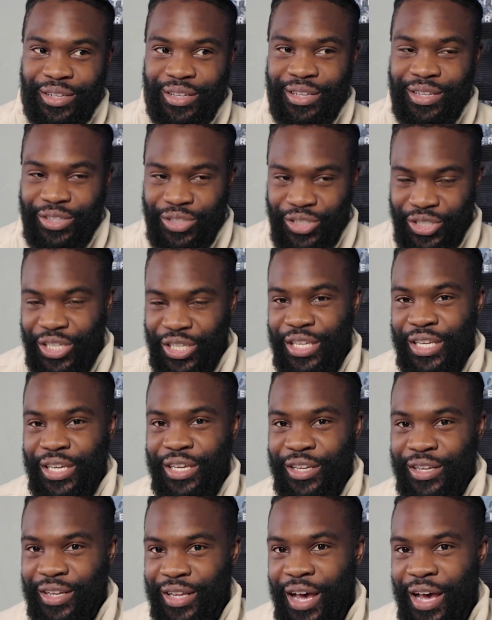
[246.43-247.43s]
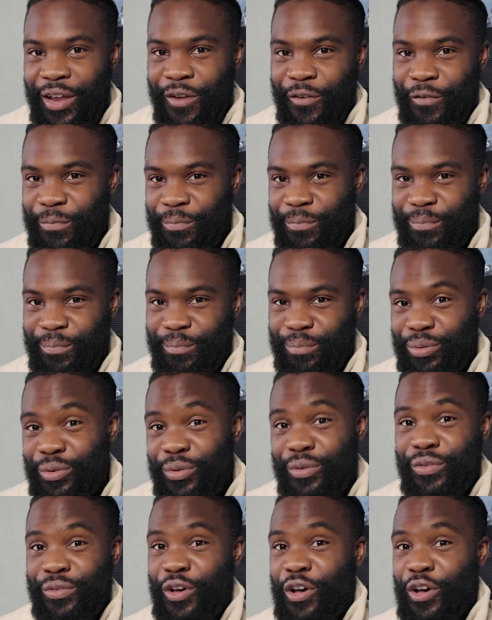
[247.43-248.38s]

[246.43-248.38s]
she can kind of prove